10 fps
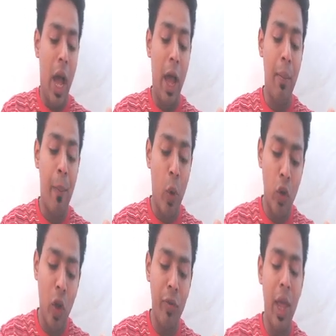and
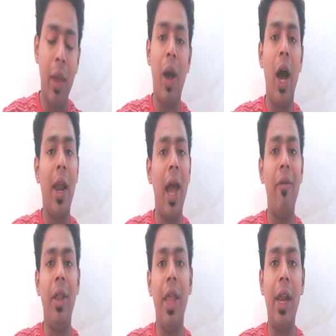both of them are
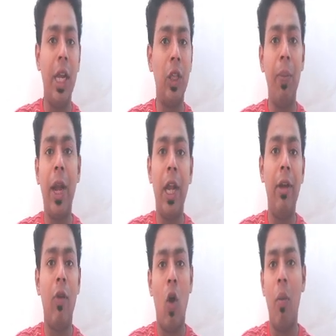having their
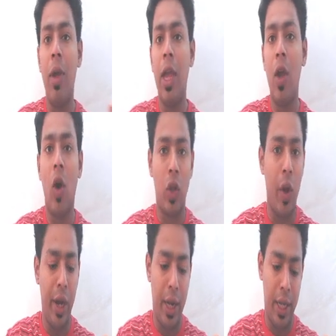respective law making
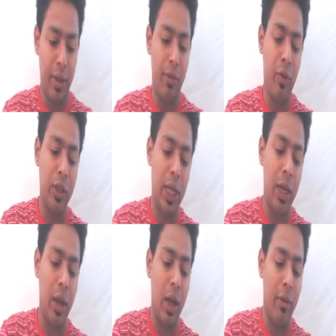authorities. For
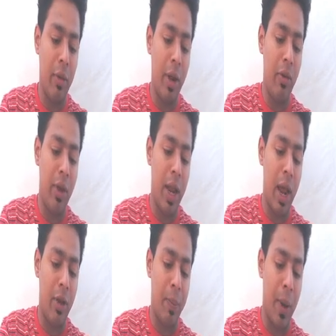central government we are
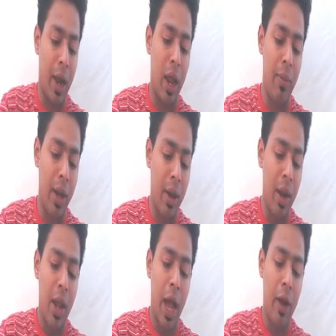having Parliament,
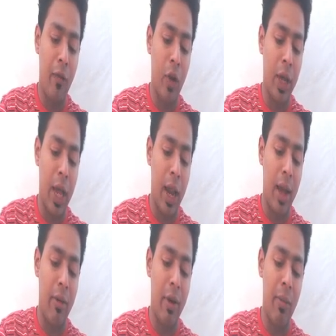and for
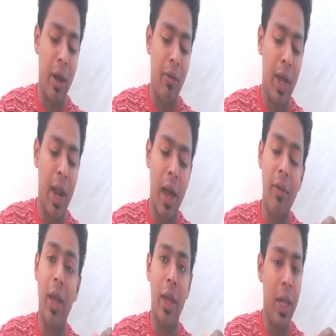Kerala government we are
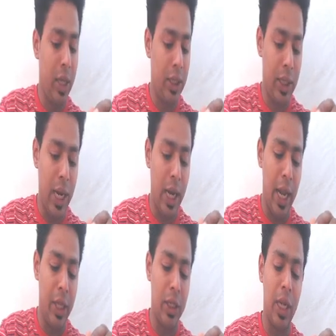having state
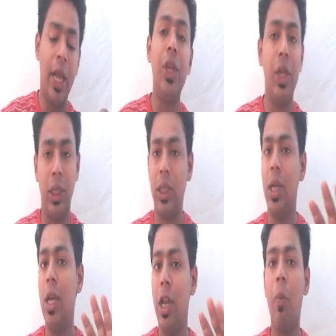legislatures.
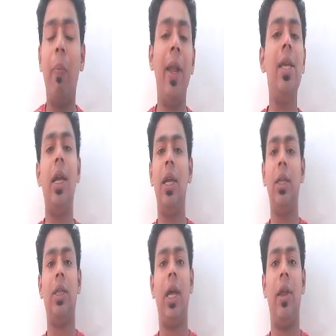Now please
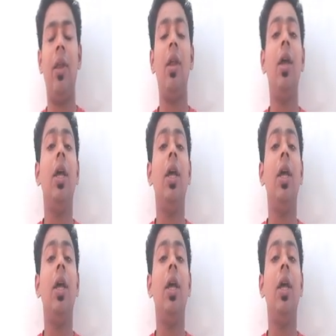understand,